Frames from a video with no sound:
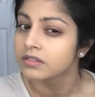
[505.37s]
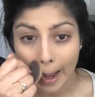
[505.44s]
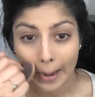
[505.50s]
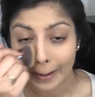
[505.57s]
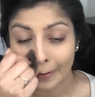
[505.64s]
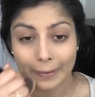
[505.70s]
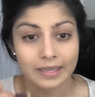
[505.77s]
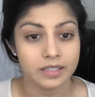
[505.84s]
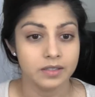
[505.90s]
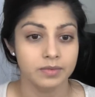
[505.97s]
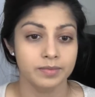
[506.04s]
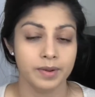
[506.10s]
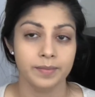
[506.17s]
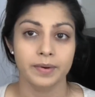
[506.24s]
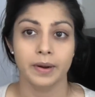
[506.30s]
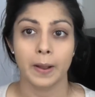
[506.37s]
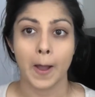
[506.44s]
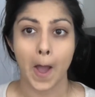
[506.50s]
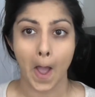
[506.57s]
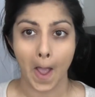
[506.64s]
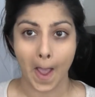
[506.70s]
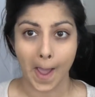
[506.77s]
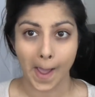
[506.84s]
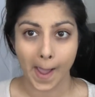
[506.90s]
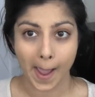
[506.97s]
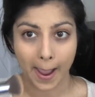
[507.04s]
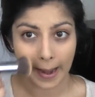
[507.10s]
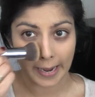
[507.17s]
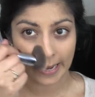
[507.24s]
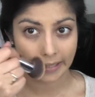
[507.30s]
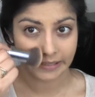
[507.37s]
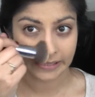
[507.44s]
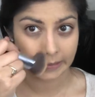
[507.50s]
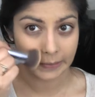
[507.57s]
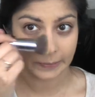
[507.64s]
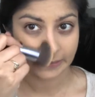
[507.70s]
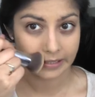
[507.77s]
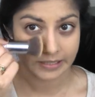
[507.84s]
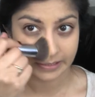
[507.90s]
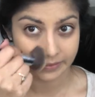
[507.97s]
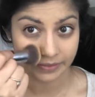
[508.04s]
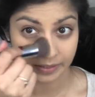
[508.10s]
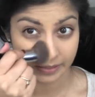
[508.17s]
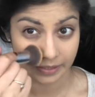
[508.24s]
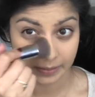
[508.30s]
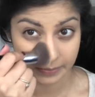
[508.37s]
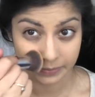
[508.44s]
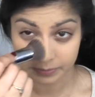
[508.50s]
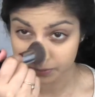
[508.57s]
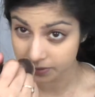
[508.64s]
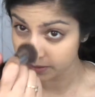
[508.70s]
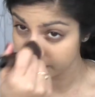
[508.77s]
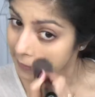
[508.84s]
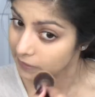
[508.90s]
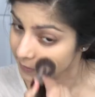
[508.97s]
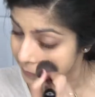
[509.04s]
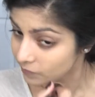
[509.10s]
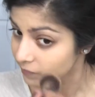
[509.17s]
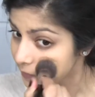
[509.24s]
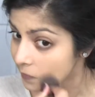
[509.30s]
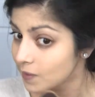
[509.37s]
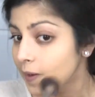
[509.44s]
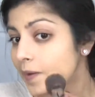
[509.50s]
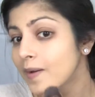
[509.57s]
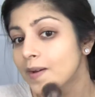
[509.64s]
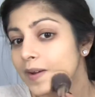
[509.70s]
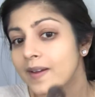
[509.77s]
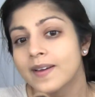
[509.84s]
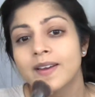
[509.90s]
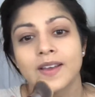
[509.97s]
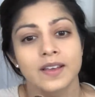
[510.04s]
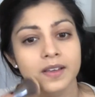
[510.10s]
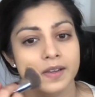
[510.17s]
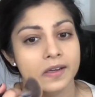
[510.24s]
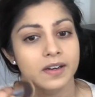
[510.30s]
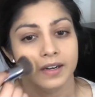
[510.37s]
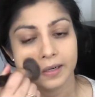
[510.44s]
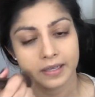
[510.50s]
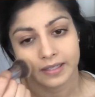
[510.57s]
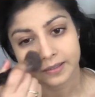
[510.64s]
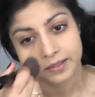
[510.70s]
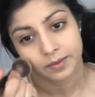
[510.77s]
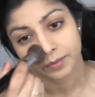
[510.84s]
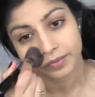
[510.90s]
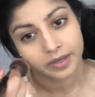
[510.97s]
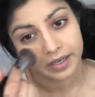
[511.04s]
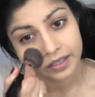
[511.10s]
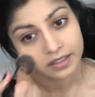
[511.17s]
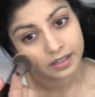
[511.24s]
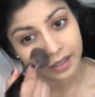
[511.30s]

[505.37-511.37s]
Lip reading: And always remember, go and get the corners of your nose, because if you don't, you're gonna get some weird